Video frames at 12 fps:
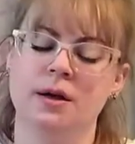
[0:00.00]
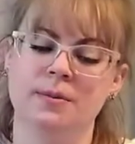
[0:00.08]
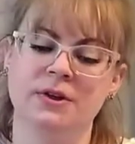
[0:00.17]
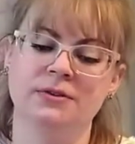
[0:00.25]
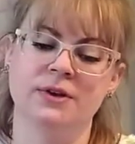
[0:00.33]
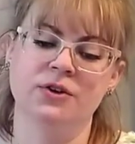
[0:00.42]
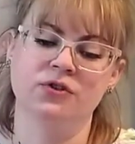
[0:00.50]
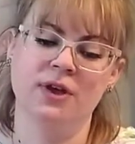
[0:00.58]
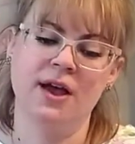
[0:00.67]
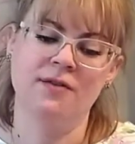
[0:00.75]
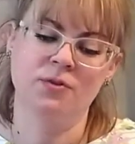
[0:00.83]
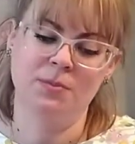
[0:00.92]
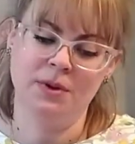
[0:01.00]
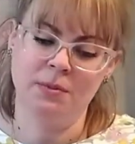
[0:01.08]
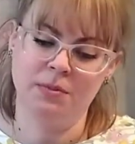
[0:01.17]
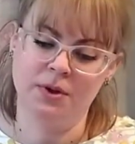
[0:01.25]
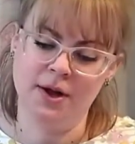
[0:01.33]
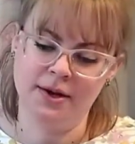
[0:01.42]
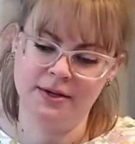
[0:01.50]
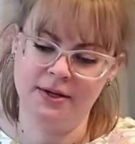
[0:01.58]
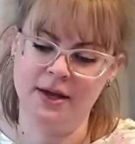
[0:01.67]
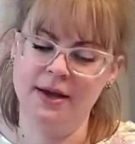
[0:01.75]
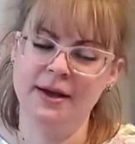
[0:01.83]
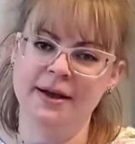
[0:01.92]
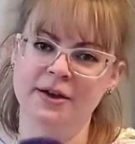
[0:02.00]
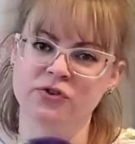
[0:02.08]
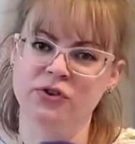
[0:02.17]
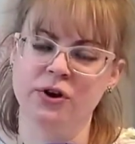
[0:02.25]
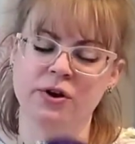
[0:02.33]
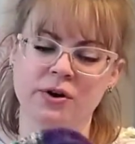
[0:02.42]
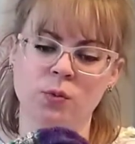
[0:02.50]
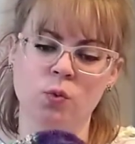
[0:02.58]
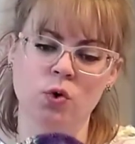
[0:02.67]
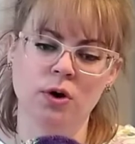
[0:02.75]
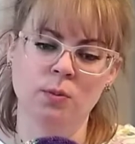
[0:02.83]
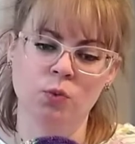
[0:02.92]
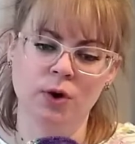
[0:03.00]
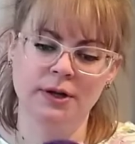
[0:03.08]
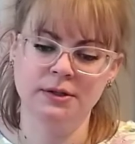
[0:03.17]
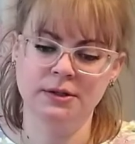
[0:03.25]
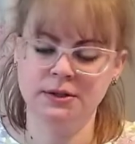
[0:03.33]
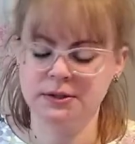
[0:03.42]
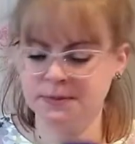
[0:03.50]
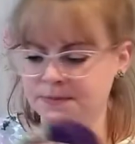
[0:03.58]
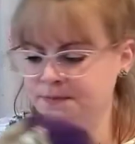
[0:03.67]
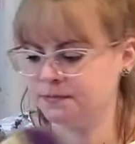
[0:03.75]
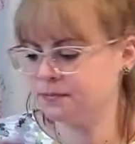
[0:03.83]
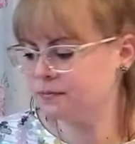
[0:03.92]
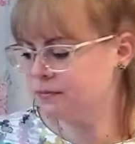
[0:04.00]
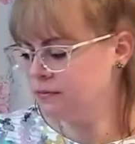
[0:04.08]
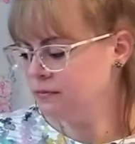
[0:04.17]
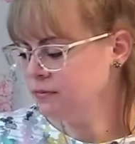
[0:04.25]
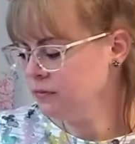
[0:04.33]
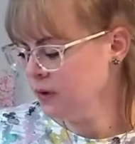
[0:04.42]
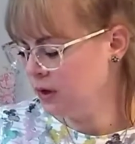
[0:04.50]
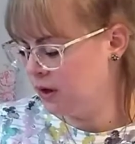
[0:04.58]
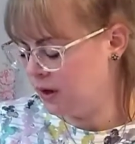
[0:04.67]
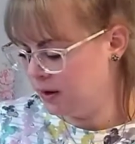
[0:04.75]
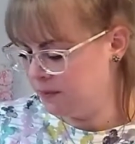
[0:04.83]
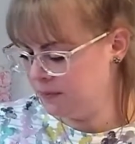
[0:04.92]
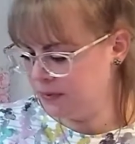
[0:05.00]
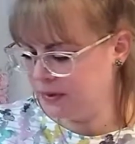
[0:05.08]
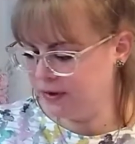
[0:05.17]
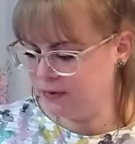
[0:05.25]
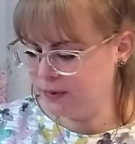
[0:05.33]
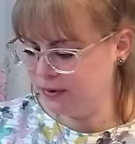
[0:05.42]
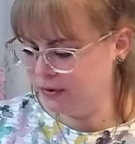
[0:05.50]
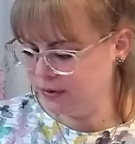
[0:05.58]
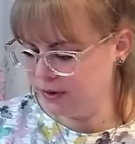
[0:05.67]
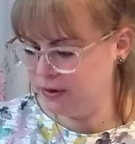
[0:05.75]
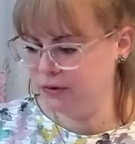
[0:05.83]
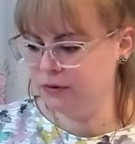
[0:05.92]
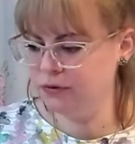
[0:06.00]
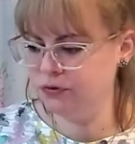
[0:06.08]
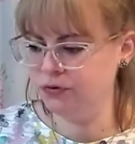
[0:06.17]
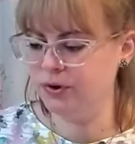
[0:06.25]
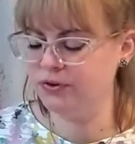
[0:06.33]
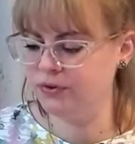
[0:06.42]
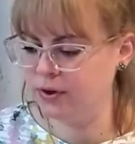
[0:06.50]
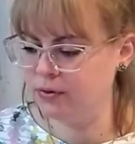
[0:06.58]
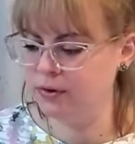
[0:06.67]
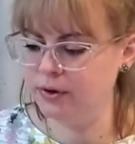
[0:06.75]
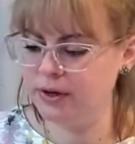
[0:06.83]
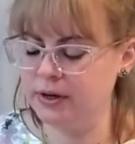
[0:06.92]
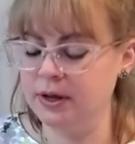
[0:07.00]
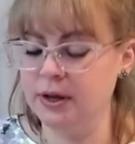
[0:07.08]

These actually haven't been blocked yet. I actually already wore them once. And that's why they're a little stretched out looking.